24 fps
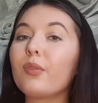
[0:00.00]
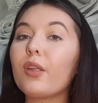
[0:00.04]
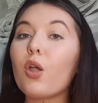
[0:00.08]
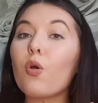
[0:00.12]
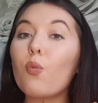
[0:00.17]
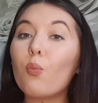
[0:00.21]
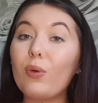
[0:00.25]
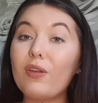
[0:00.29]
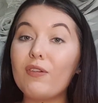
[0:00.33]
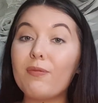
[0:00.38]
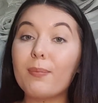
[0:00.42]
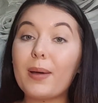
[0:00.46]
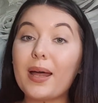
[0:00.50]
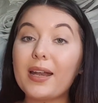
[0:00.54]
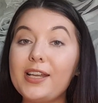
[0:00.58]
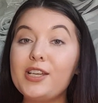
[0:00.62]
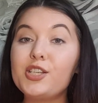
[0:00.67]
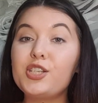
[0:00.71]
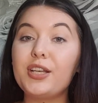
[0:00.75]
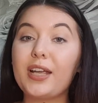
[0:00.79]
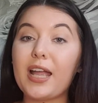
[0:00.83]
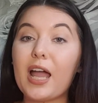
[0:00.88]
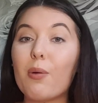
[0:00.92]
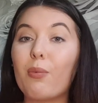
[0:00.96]
we've managed
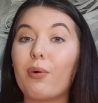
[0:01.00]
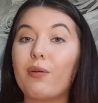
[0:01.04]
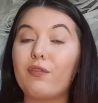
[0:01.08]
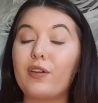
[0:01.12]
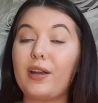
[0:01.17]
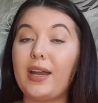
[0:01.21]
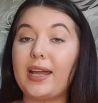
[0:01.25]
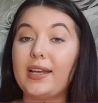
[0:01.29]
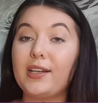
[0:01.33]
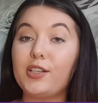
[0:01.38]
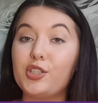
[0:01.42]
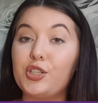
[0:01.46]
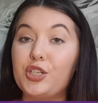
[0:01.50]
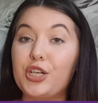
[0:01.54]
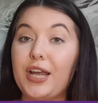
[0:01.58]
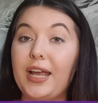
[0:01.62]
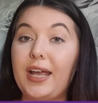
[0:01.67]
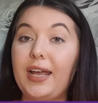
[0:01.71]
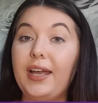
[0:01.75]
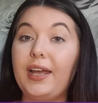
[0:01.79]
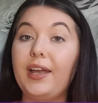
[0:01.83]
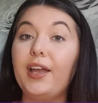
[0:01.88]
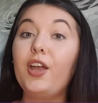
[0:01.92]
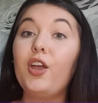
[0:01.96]
to get one for next
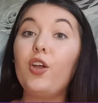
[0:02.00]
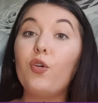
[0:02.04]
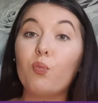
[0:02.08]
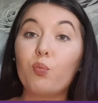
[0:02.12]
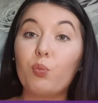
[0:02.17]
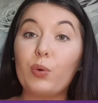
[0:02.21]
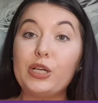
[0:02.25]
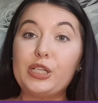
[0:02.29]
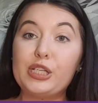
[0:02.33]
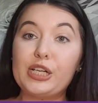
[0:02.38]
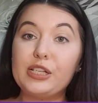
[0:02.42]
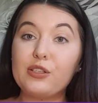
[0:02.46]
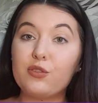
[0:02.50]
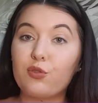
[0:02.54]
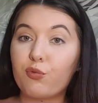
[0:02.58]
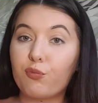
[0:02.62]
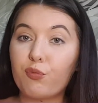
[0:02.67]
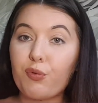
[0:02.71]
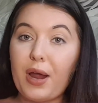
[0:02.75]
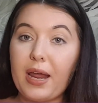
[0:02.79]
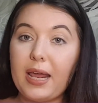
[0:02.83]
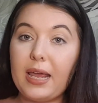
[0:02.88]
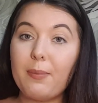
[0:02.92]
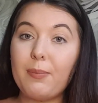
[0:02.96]
year, which is
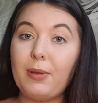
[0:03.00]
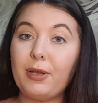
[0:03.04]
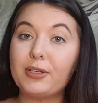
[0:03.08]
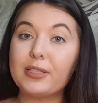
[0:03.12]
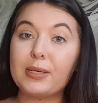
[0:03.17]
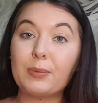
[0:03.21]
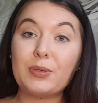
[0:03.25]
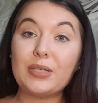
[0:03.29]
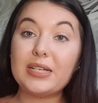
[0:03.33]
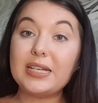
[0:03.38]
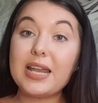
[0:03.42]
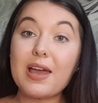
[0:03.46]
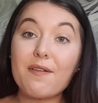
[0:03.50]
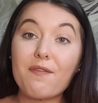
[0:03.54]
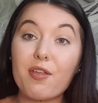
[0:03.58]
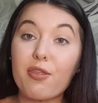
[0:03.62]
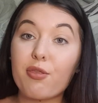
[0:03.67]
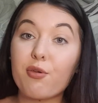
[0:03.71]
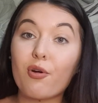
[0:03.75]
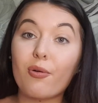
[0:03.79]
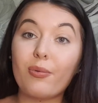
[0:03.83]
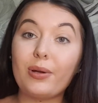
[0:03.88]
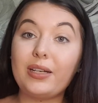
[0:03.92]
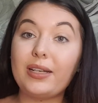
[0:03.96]
great because we never
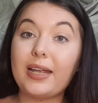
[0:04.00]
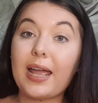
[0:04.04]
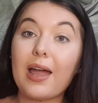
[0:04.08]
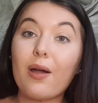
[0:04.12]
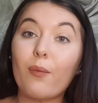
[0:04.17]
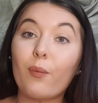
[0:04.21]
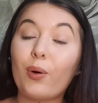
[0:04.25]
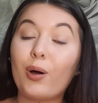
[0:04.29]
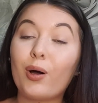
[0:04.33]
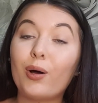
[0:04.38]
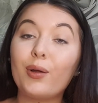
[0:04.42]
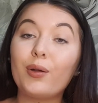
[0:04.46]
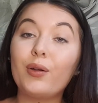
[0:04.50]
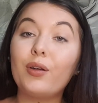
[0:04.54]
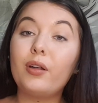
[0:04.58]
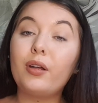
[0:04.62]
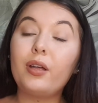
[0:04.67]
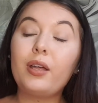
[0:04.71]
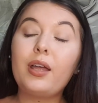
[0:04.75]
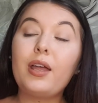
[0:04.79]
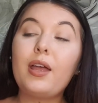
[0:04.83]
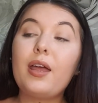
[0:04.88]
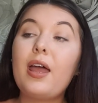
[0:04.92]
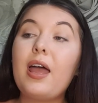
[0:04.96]
thought we'd get one.
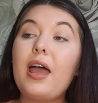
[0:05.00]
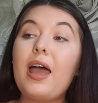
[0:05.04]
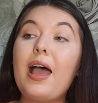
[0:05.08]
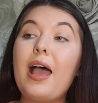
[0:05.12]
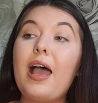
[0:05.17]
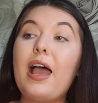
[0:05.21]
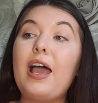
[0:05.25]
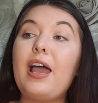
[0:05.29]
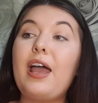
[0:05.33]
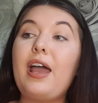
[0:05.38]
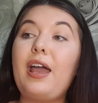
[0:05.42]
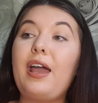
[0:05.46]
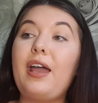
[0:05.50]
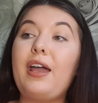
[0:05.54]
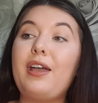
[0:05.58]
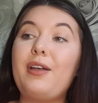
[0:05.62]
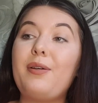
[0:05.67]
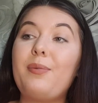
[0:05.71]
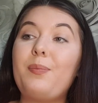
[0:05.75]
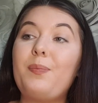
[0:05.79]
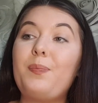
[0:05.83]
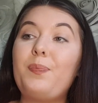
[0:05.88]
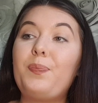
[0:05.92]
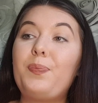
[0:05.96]

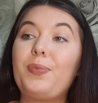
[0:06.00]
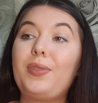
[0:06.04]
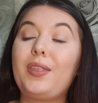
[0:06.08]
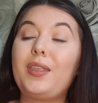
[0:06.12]
And